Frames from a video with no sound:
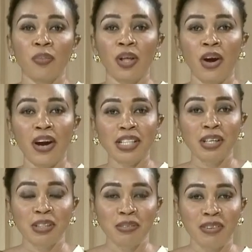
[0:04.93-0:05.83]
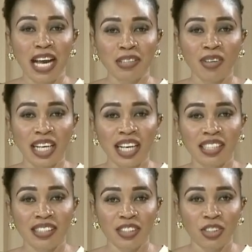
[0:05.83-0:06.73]
All right, welcome back. My
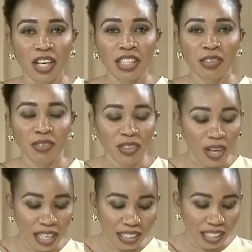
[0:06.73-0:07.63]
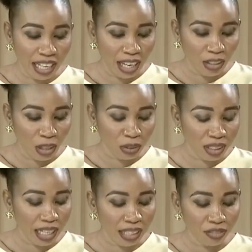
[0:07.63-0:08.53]
guest is joining me right now. I will
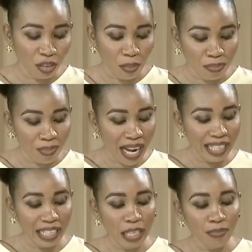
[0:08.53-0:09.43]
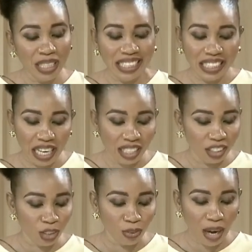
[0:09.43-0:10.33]
start from my immediate
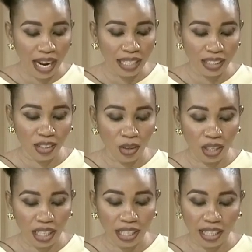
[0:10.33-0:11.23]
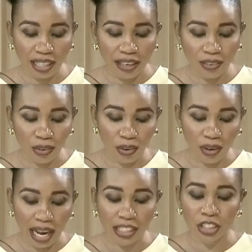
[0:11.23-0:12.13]
right. Oghenekoro
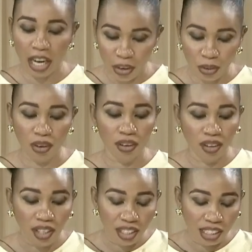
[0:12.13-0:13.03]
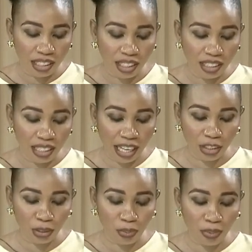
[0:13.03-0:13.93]
Adjaro is the
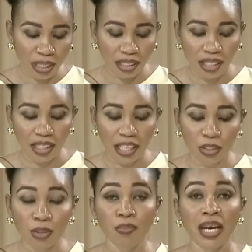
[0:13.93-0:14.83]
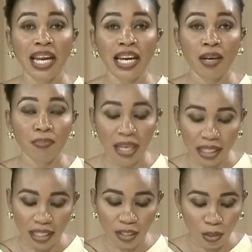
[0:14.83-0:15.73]
national president, National Banana and
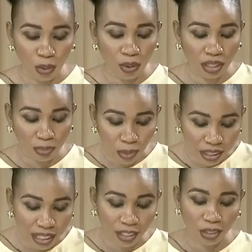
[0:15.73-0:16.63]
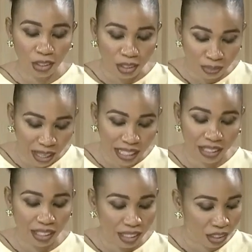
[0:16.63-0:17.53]
Plantain Growers, Processors,
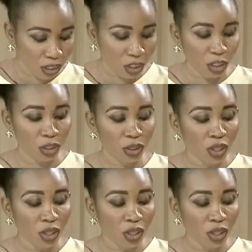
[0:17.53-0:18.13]
Marketers Association